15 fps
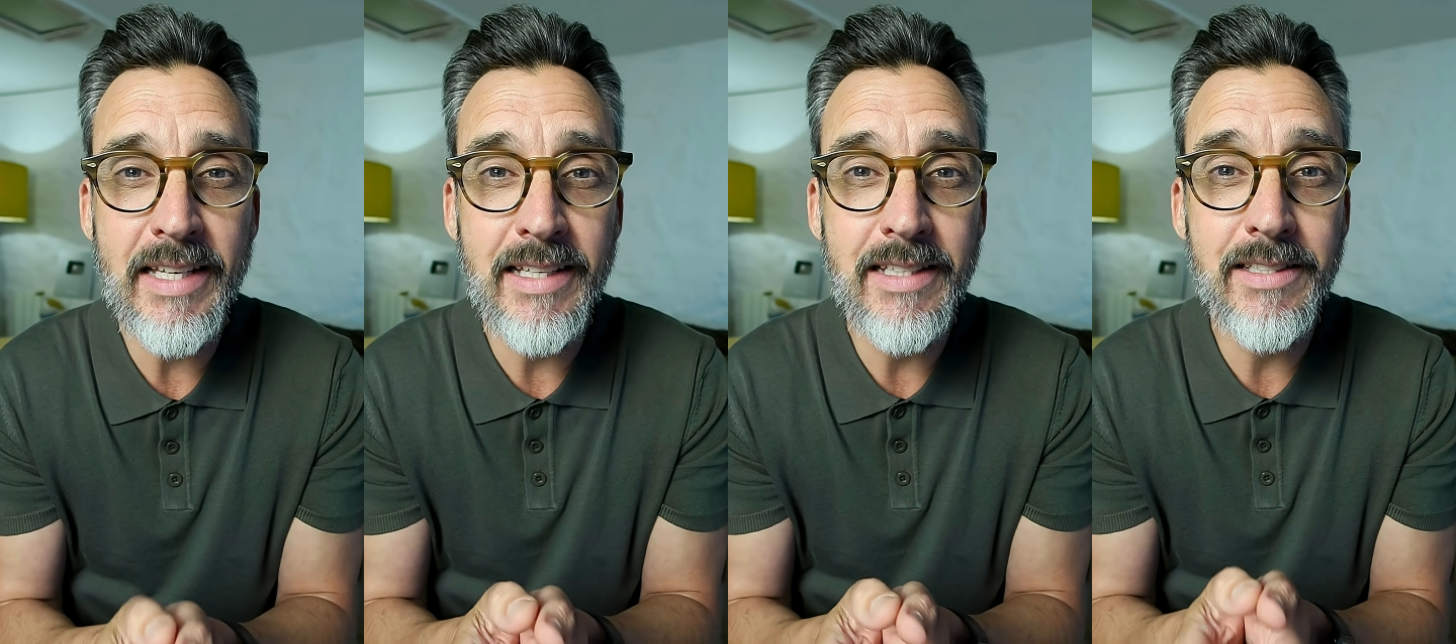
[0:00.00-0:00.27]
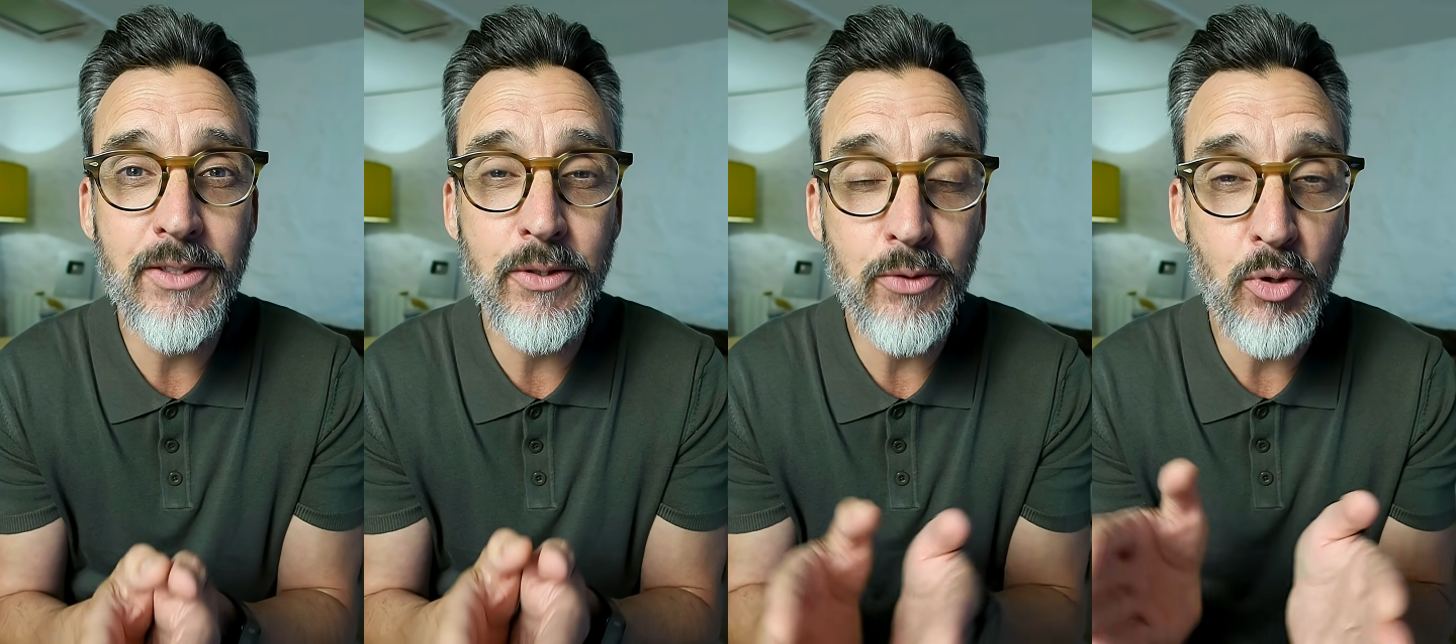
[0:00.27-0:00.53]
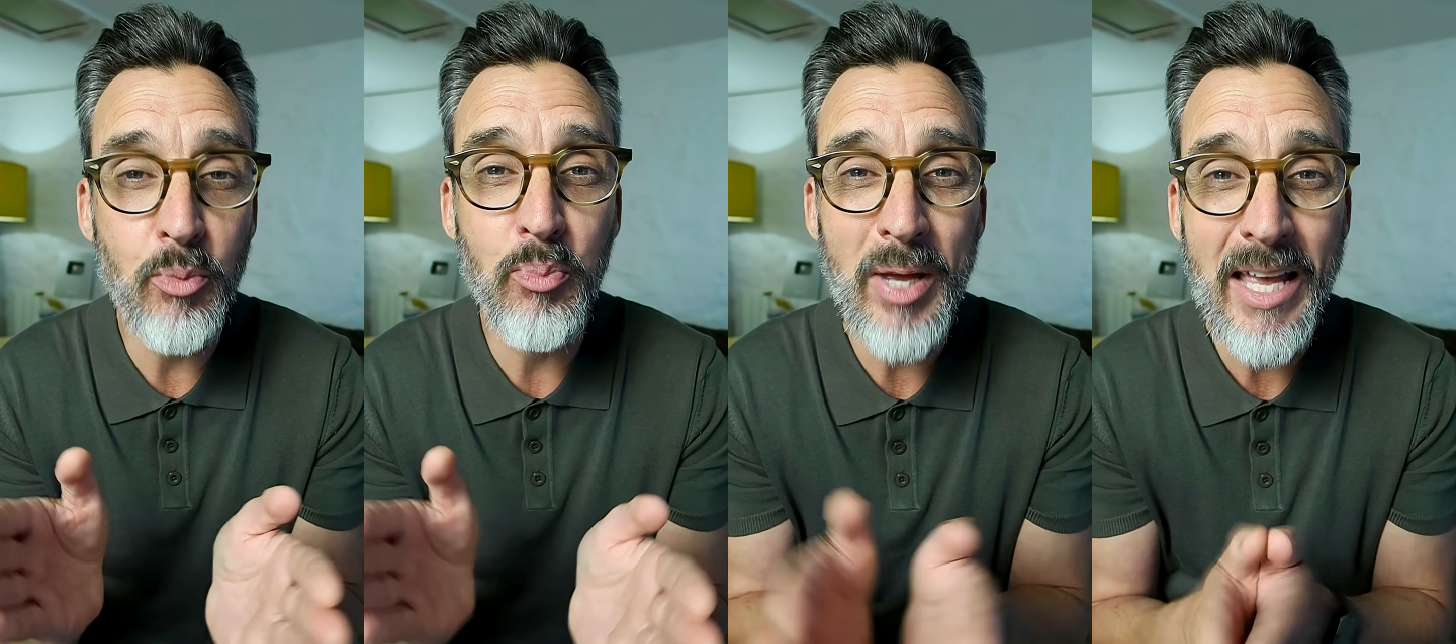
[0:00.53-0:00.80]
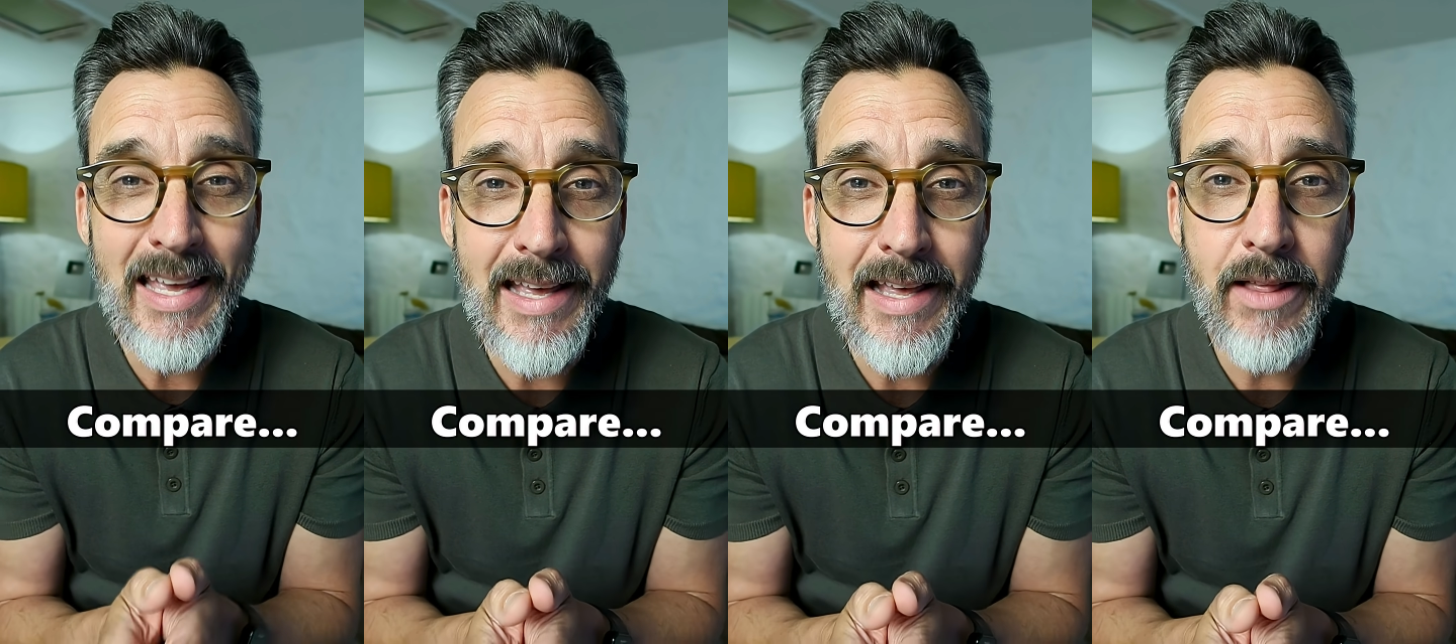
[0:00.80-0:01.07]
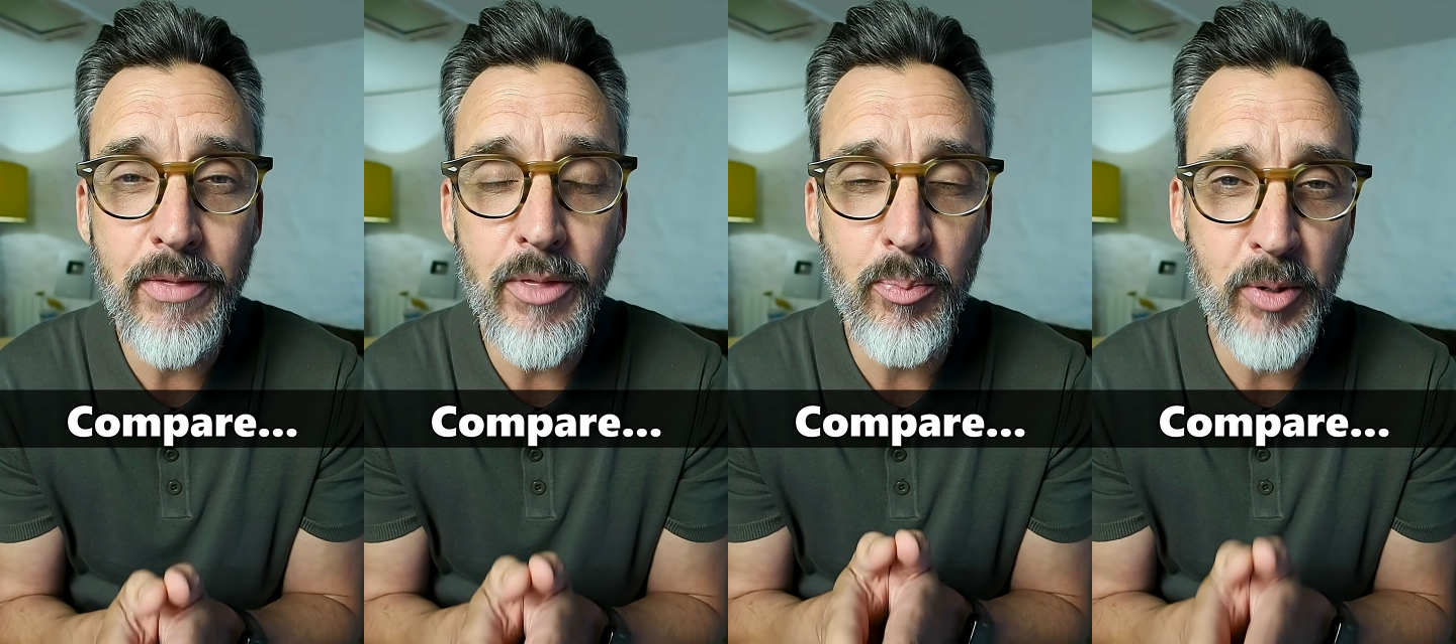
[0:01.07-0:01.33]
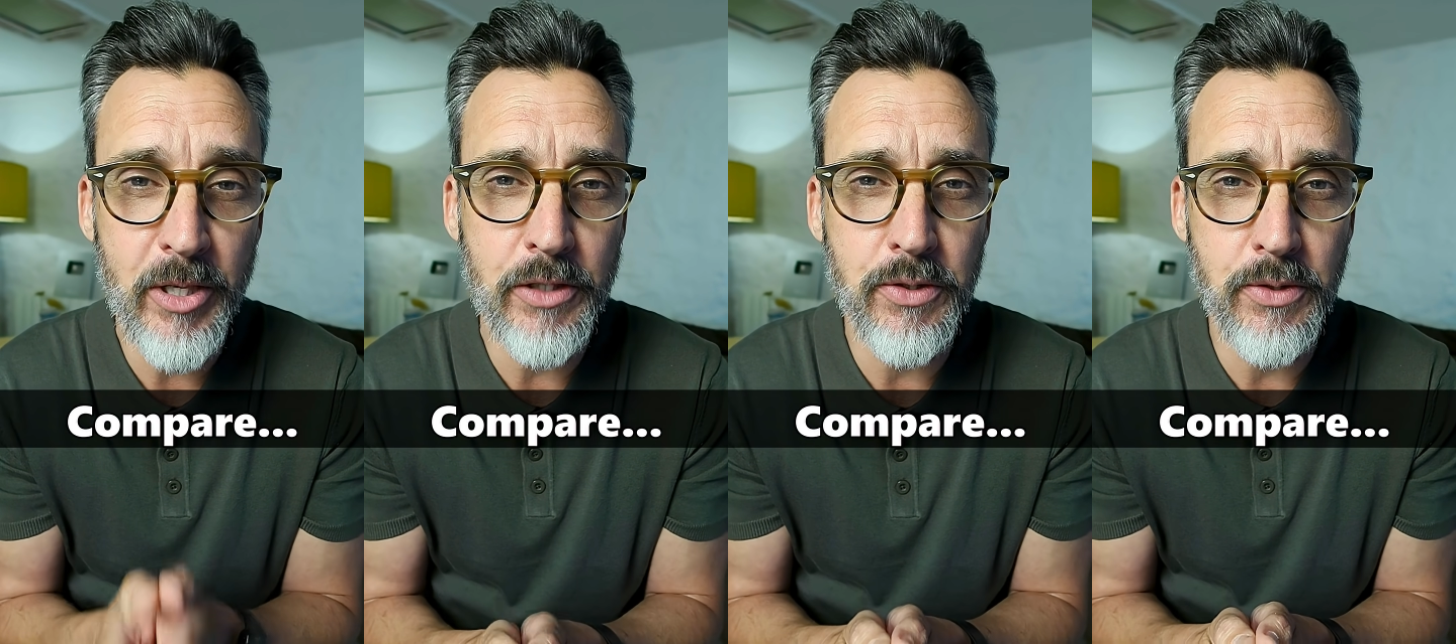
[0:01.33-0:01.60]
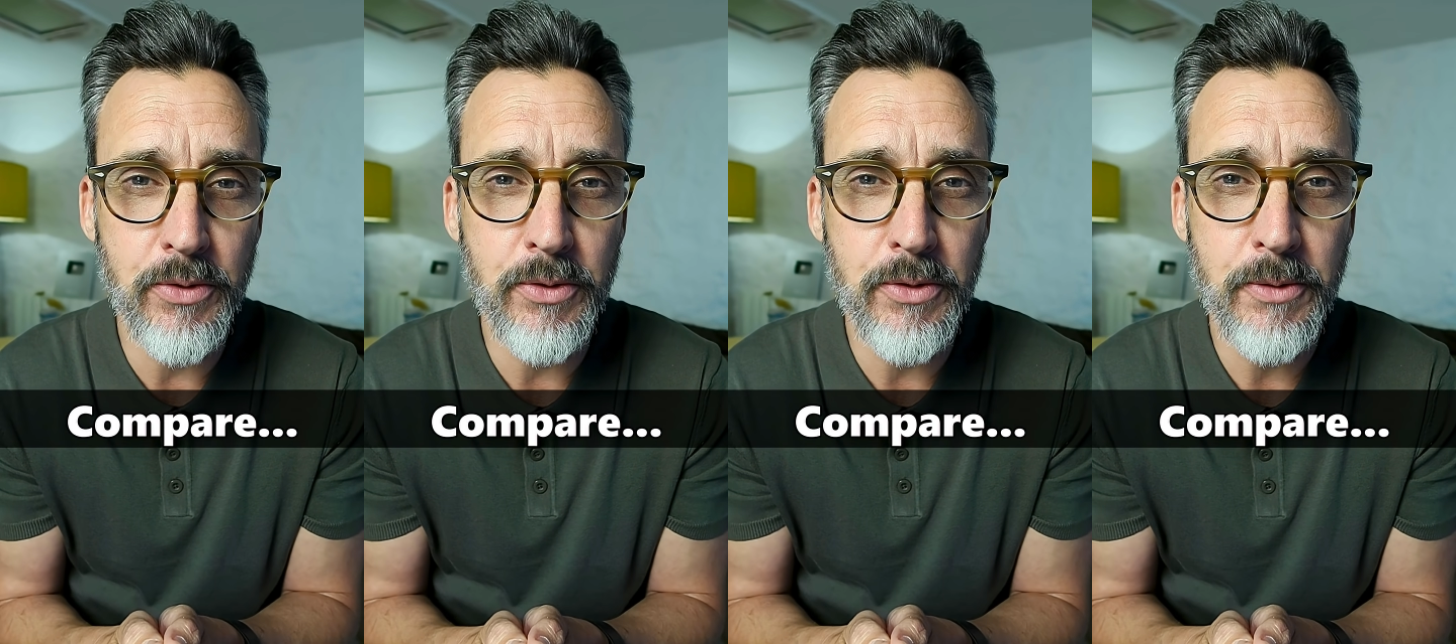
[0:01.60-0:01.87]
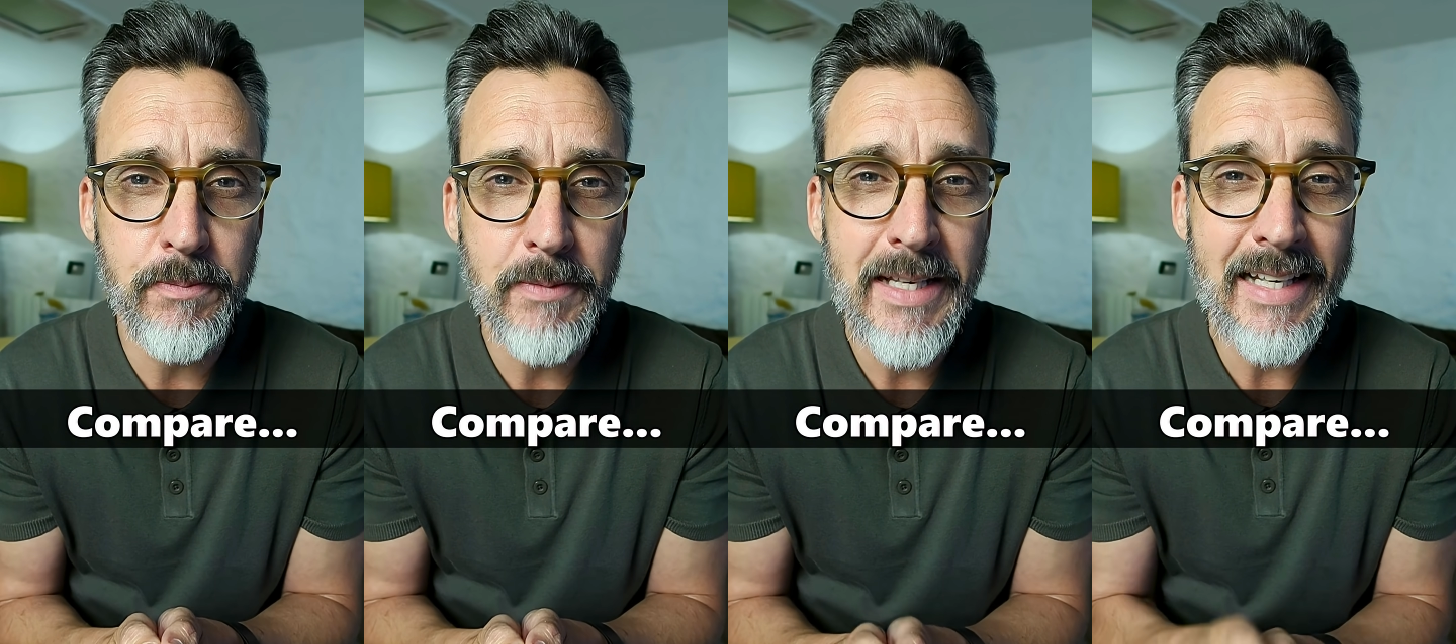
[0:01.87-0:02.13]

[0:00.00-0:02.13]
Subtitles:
is to compare the pictures.